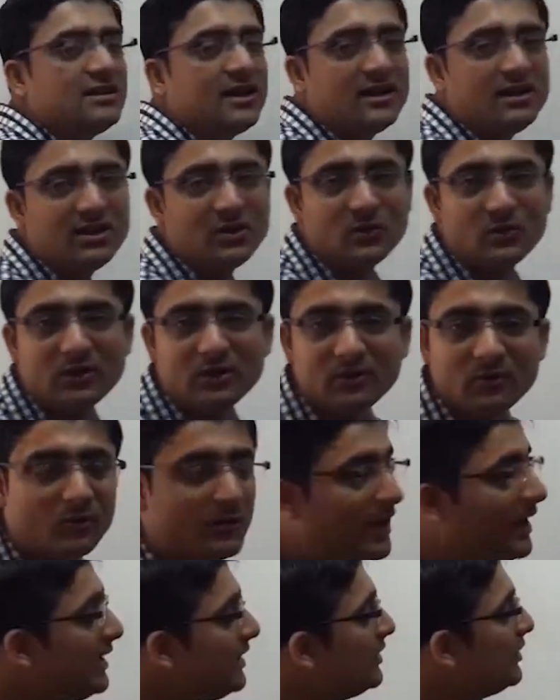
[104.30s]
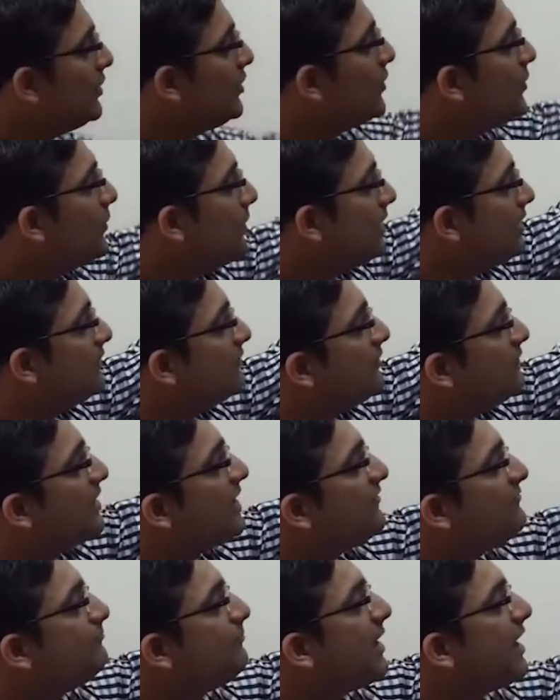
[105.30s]
are equal. Why? Whenever we
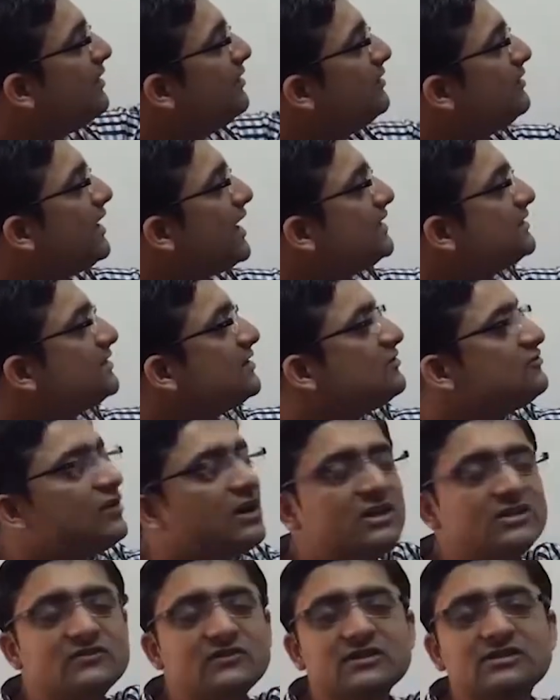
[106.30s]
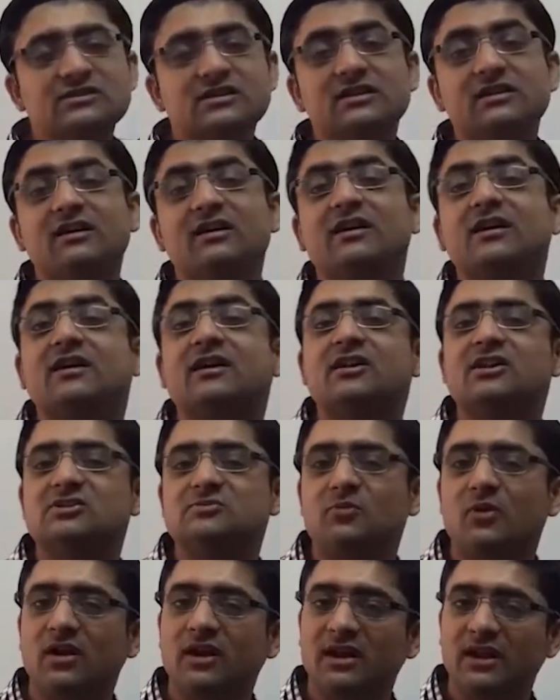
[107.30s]
have parallel lines in a transversal,
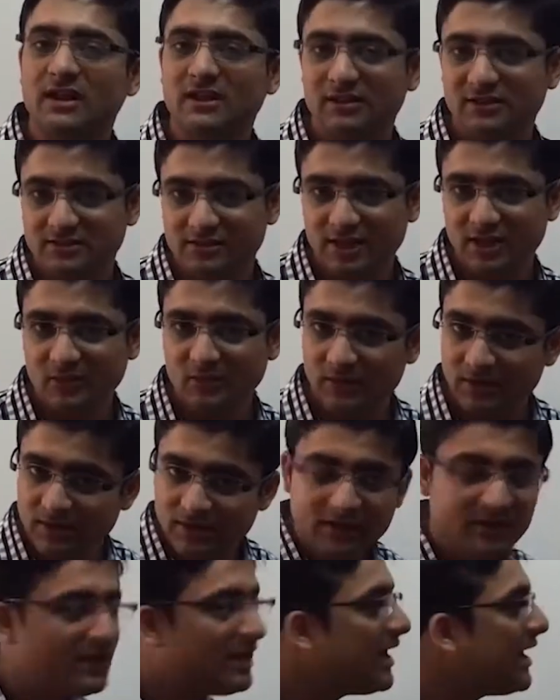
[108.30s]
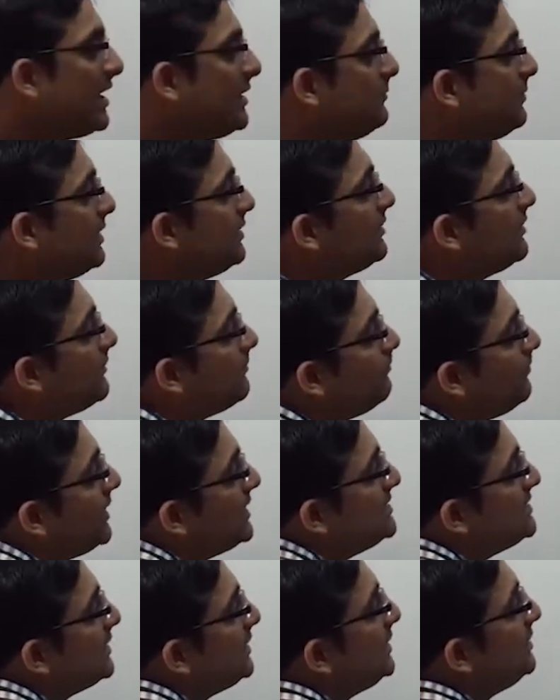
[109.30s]
corresponding angles are equal. I repeat,
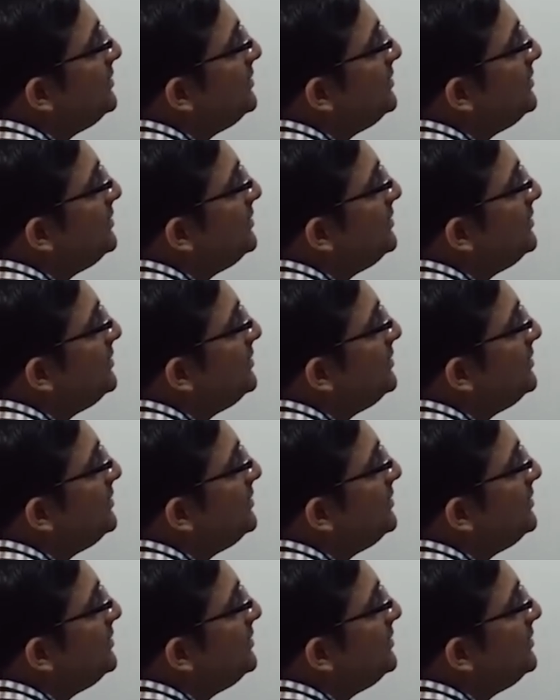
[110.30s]
basically